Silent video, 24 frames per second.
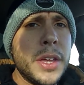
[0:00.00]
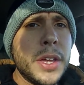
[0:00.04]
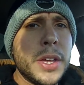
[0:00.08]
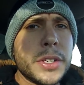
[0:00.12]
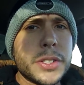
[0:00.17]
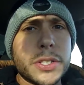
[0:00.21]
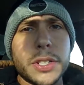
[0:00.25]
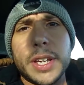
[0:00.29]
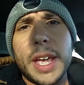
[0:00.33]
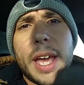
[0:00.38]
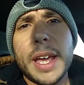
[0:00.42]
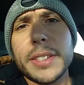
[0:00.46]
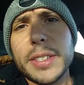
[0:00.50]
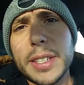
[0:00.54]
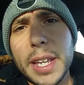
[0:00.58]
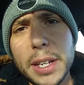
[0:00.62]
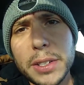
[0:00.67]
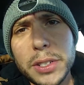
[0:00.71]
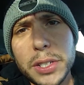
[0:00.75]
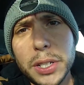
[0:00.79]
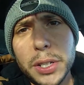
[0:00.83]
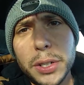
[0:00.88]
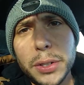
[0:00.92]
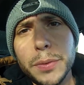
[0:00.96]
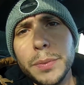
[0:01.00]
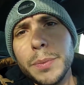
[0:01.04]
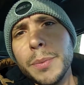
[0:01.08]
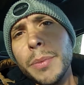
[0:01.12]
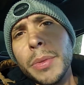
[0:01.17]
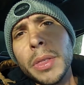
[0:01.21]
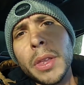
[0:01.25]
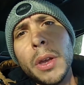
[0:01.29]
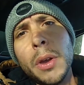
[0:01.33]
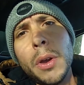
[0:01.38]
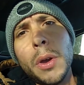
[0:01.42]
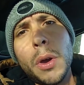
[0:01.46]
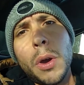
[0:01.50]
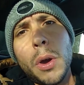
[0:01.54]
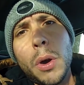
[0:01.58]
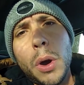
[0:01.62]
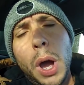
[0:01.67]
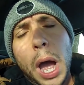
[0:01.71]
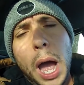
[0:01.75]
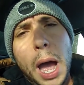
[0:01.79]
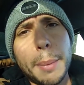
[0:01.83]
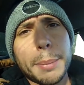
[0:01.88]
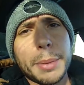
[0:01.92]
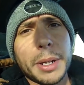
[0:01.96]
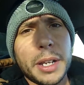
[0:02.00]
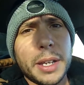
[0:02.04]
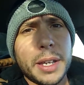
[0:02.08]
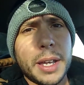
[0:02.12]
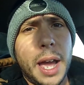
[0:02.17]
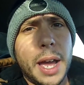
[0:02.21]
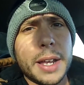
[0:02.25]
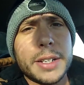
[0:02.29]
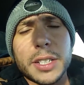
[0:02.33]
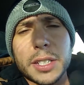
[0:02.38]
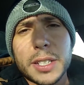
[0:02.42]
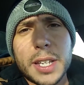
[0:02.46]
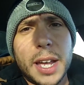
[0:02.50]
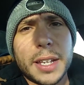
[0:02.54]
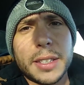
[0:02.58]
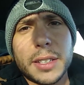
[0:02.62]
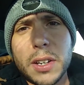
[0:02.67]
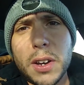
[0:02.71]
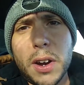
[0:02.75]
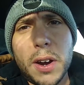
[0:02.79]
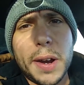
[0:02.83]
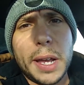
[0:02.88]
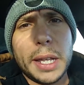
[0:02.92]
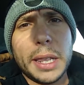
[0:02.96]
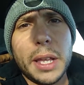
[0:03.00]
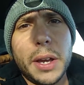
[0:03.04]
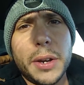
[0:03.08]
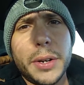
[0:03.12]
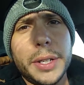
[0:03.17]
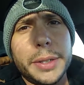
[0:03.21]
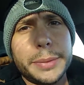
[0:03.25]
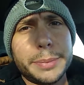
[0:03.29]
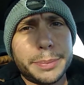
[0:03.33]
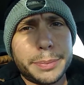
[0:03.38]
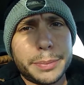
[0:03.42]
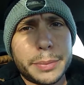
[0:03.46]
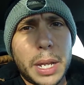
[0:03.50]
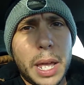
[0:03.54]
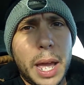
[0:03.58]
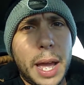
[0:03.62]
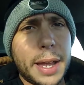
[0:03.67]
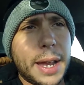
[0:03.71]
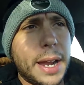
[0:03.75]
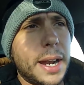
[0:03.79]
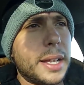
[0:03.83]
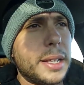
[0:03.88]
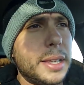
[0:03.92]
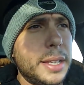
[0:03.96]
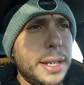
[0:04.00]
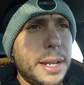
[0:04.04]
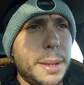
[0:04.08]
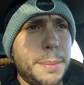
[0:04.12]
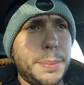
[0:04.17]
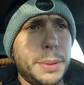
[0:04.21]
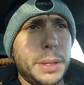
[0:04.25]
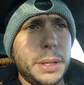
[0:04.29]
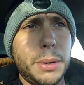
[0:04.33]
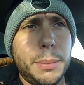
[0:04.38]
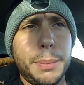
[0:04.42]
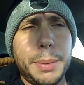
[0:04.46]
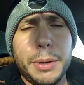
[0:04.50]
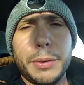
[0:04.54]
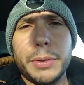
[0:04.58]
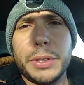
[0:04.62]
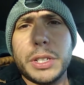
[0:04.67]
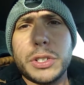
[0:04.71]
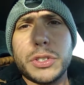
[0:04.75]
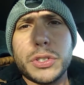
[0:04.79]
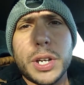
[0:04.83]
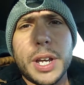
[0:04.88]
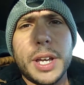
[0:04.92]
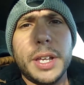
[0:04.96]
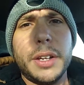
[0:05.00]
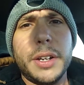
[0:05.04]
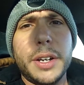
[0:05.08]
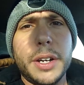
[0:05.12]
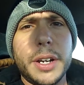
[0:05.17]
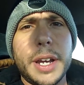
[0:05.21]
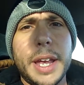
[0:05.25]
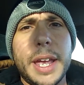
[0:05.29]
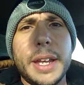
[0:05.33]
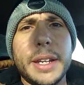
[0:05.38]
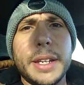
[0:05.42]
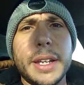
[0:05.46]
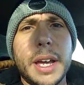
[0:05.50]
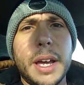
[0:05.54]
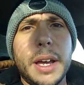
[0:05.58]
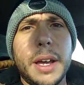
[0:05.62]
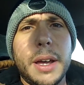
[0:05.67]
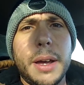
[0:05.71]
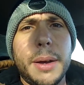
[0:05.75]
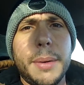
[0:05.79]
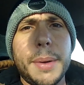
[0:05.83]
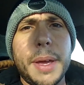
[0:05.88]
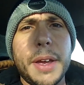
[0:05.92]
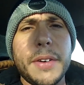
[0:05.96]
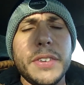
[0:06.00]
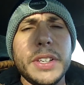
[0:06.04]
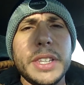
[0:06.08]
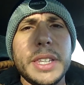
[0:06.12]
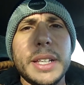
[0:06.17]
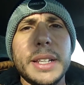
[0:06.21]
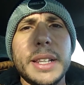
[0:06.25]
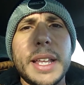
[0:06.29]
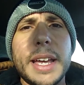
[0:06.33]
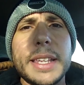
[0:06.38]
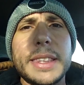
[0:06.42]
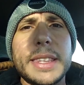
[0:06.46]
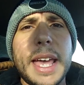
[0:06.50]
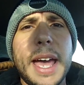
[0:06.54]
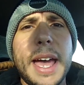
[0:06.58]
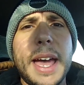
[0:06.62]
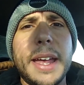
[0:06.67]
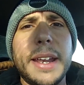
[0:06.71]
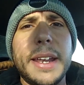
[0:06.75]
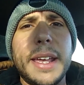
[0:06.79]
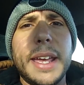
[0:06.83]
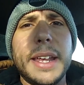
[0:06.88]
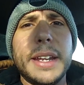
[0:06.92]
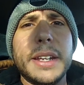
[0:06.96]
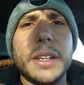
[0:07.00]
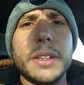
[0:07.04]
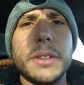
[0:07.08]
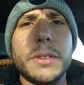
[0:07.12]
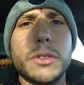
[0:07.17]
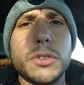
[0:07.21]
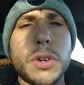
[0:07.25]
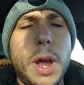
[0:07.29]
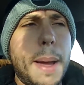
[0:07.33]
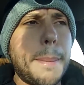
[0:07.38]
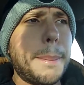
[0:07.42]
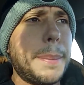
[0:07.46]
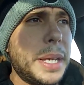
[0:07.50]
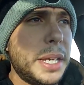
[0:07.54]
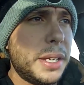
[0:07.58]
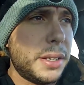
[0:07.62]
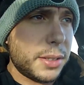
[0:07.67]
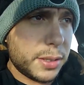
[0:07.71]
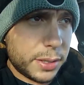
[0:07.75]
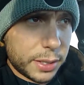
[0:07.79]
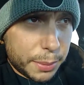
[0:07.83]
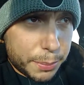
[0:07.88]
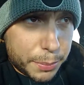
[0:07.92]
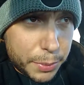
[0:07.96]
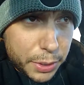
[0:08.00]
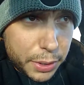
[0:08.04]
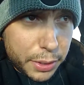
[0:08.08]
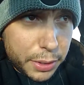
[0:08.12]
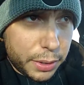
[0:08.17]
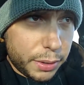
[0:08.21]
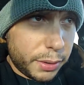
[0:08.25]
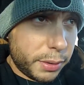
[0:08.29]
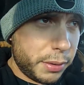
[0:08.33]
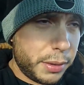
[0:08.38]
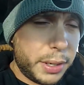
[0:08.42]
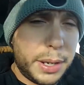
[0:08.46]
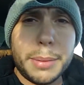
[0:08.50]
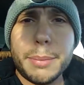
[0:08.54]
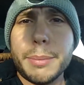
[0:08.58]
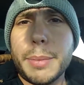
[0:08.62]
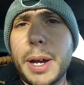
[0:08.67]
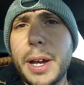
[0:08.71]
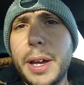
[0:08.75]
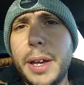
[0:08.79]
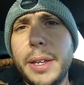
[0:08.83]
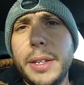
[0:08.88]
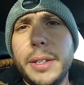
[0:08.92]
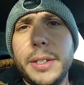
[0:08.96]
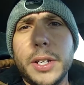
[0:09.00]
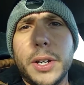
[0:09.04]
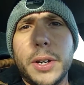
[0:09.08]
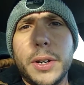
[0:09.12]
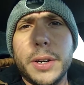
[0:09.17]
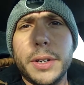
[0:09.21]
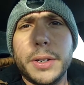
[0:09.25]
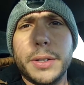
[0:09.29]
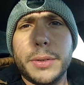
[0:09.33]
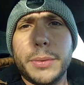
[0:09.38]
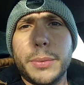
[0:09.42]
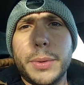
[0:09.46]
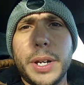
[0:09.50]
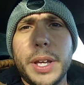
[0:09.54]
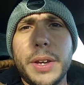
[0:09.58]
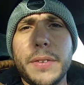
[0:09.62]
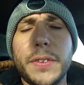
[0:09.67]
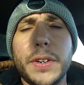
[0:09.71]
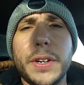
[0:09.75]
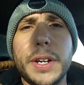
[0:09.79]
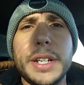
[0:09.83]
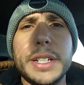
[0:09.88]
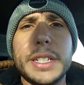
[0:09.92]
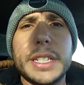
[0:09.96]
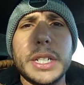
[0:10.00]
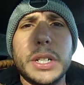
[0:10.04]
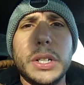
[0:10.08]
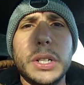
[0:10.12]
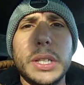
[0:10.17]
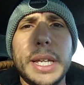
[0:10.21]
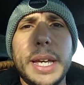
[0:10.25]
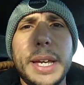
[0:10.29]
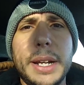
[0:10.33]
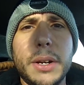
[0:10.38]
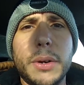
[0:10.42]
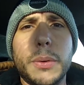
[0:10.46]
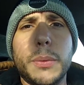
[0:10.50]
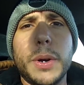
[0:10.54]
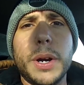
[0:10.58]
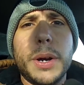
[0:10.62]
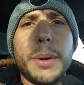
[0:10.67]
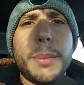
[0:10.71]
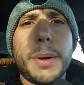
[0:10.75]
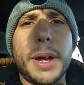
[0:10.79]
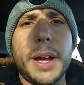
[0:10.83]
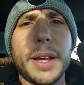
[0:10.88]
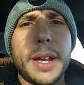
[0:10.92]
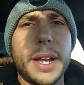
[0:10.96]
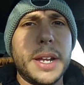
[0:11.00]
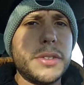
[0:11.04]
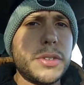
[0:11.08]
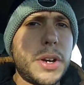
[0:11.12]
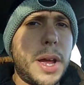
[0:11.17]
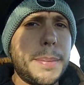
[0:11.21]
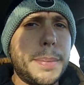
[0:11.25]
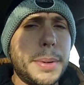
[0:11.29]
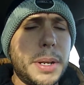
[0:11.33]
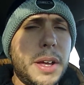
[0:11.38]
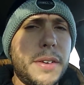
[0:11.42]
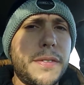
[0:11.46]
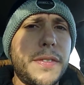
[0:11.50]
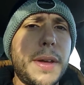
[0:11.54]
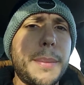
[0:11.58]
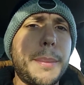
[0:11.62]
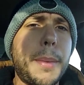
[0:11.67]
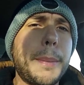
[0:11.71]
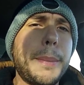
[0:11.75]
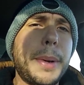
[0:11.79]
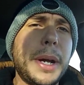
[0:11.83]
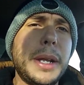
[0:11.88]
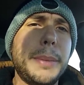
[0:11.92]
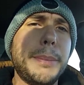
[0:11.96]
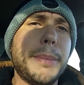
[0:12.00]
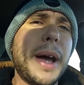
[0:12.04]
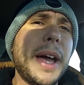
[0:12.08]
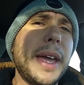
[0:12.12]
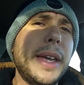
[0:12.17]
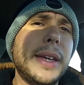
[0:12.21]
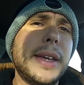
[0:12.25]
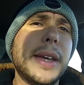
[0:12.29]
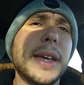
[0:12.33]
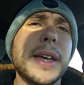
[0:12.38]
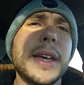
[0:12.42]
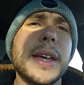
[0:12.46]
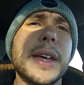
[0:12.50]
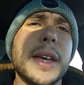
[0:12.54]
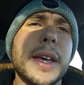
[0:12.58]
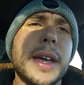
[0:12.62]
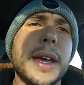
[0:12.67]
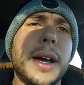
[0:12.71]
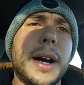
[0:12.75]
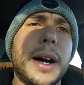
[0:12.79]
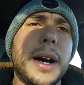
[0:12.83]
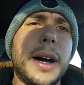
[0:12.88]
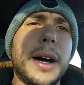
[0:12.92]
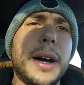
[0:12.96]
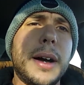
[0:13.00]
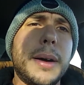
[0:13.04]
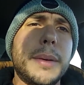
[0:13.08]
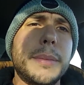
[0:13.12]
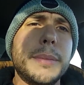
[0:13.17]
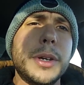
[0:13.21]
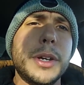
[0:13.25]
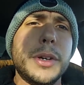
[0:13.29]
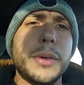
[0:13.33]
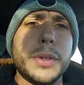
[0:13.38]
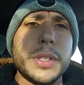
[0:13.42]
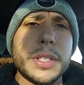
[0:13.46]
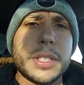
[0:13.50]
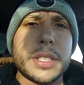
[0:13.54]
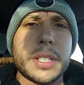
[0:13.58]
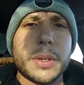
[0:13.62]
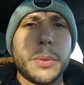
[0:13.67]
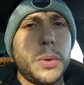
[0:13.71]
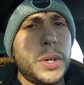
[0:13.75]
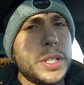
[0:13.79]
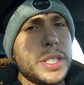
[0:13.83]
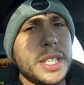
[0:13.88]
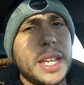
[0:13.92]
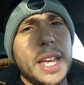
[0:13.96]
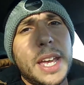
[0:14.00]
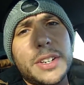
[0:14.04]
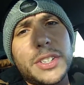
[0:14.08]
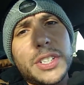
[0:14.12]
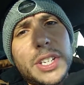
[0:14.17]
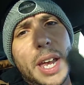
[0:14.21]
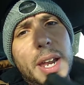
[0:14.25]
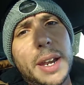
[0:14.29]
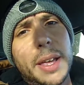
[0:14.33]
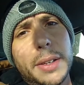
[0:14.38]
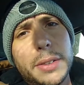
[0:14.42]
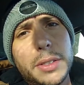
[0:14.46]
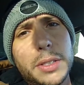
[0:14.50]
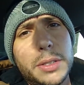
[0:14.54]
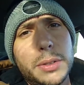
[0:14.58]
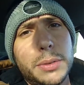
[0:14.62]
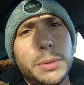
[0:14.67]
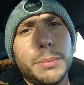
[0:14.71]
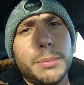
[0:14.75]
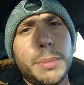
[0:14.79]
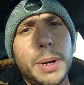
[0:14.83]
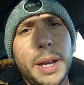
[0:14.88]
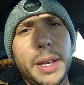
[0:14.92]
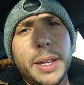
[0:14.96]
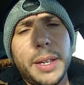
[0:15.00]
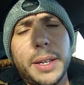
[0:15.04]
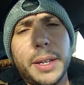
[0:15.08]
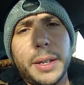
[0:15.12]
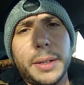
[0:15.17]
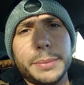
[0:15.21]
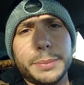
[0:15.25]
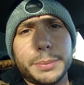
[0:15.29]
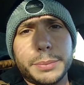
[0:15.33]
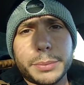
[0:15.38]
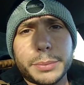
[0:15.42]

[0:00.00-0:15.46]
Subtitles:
So yeah, stay tuned. I just got the car unloaded. I got to clean up a little bit with the trailer and everything like that, and drop it somewhere in my yard or whatever until later, where I got to drop it off at my buddy Mike. Who is, once again, shout out to Mike.